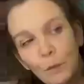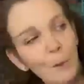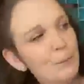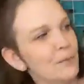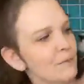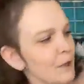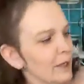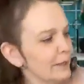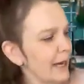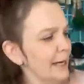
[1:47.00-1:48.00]
Whoops,
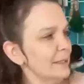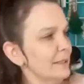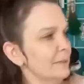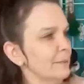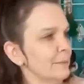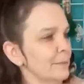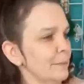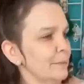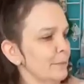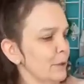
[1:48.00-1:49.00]
not that.
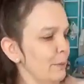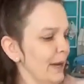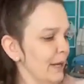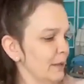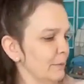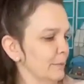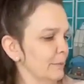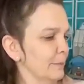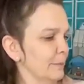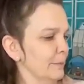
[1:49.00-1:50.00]
Go back.
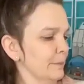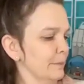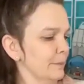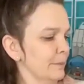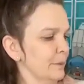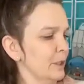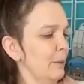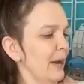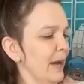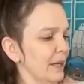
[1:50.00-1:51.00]
Go
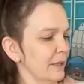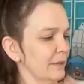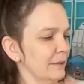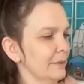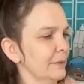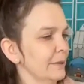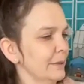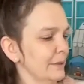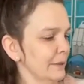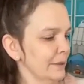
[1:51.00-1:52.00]
back.
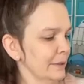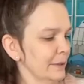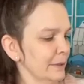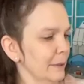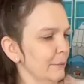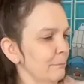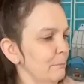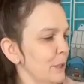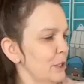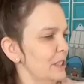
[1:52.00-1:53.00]

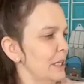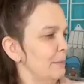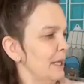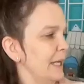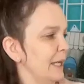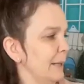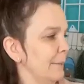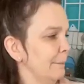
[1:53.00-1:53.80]
Mercy me.